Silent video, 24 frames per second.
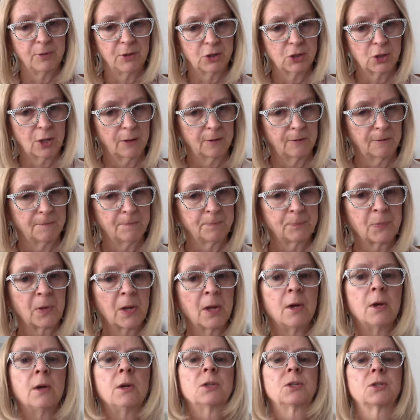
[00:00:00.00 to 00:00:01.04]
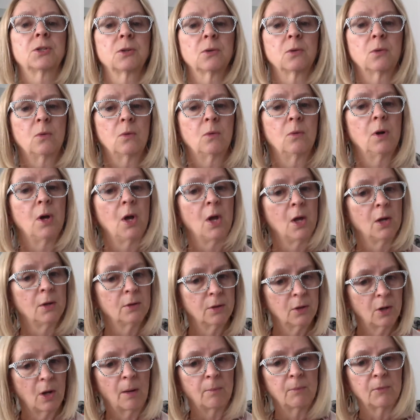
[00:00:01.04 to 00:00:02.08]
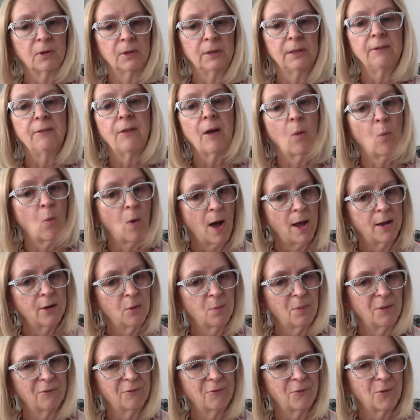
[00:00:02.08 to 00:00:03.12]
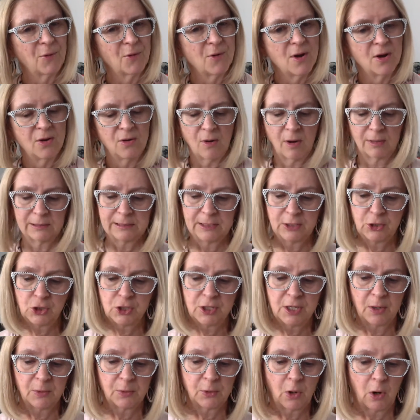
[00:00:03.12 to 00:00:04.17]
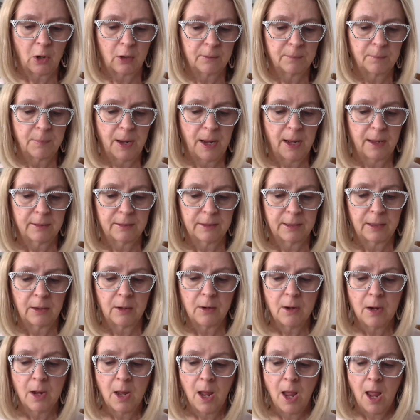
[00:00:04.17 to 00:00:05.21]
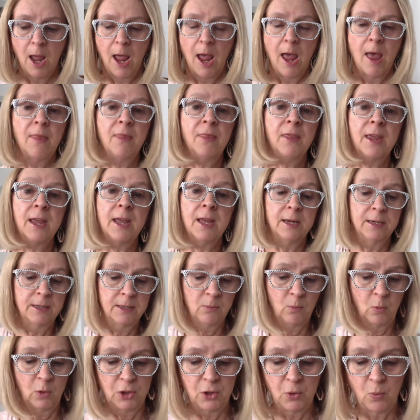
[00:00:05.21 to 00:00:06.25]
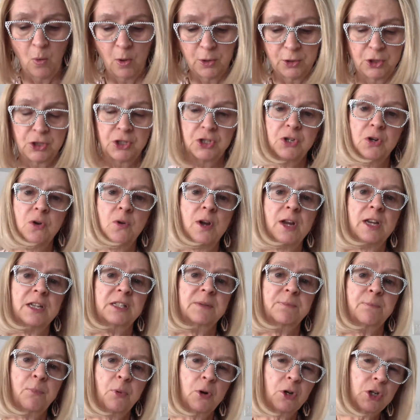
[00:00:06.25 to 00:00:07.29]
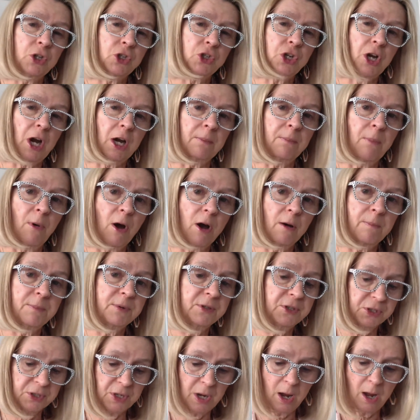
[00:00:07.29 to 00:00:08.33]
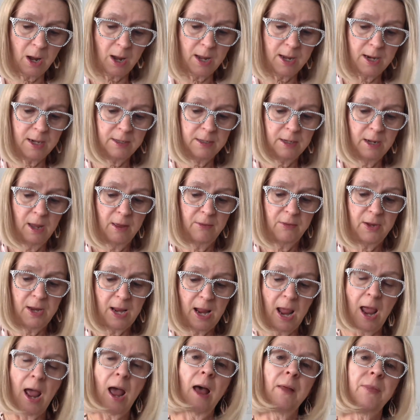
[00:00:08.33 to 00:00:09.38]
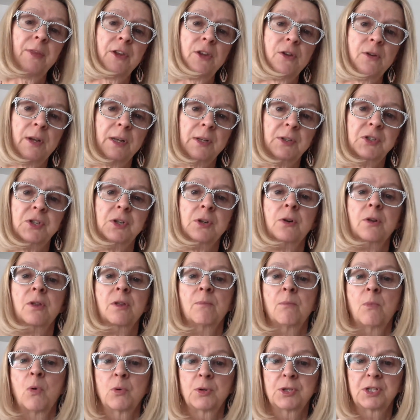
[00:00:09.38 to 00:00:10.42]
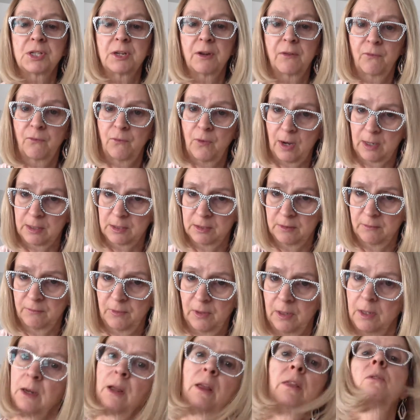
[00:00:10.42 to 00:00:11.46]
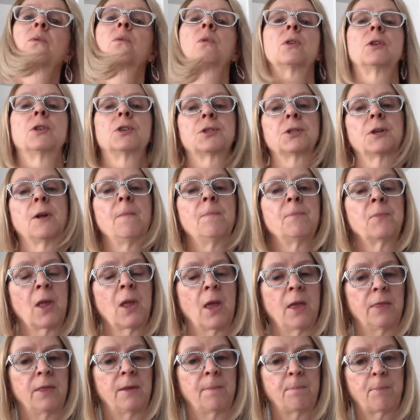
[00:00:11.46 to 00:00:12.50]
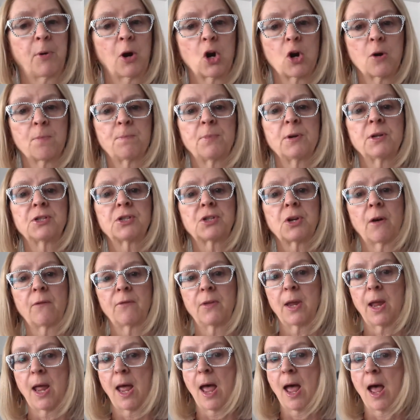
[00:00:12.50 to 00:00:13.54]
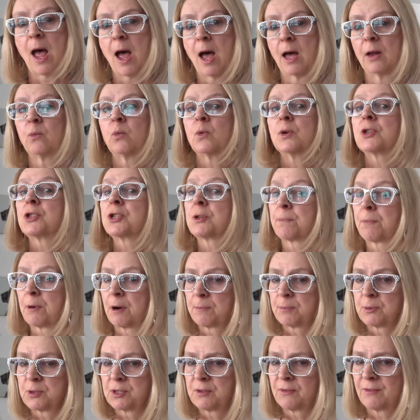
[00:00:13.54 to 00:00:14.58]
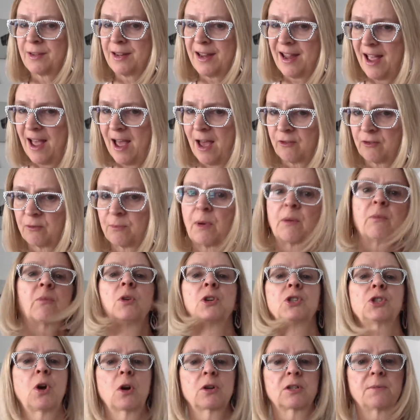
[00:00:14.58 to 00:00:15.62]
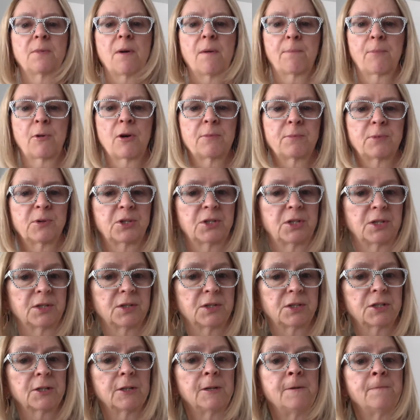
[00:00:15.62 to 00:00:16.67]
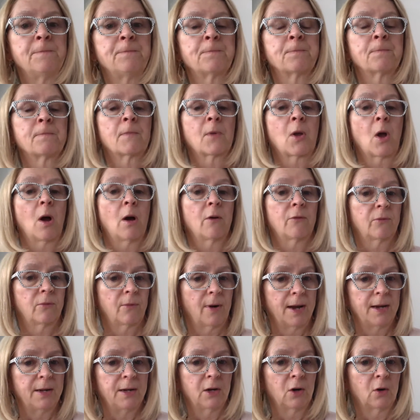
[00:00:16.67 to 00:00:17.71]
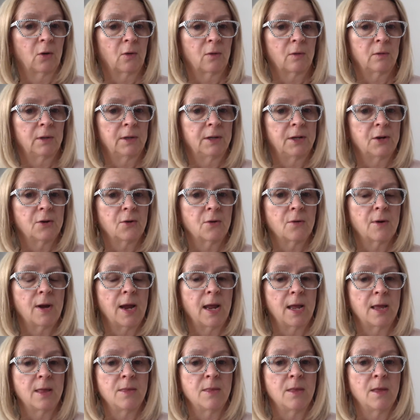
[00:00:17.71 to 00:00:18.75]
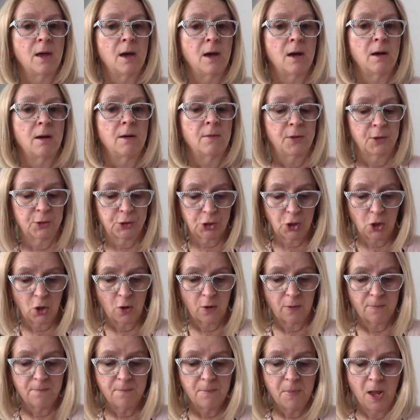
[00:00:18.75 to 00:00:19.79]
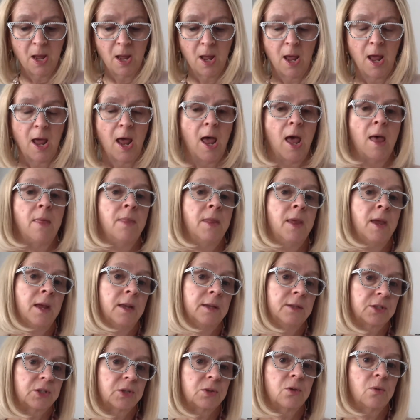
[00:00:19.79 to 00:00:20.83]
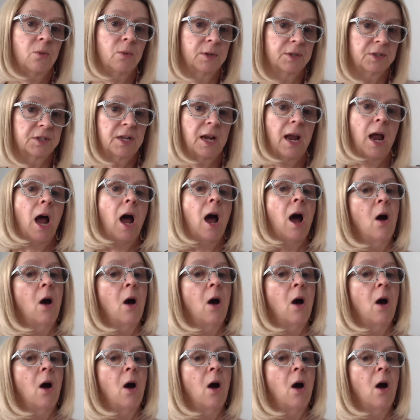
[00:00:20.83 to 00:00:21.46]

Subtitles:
each other. So yeah, I'm going to leave that wide open for you and not lead you down the garden path there. And then what you want to do is put a check mark beside the ad that you consider the most effective. In other words, the purpose of the ad. What is the purpose of the ad? Remember, we talked about purposes of writing earlier in the term. And then, so you want to say